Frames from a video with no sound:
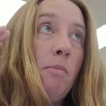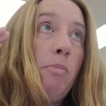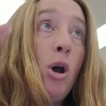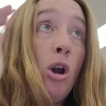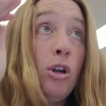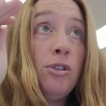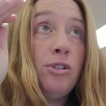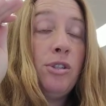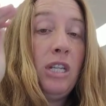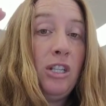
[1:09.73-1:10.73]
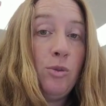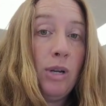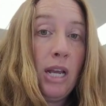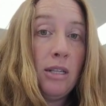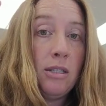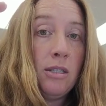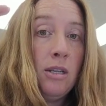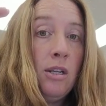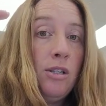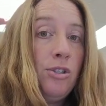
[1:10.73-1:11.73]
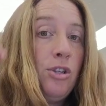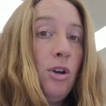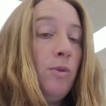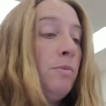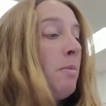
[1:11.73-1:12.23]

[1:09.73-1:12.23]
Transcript: parts each one has? So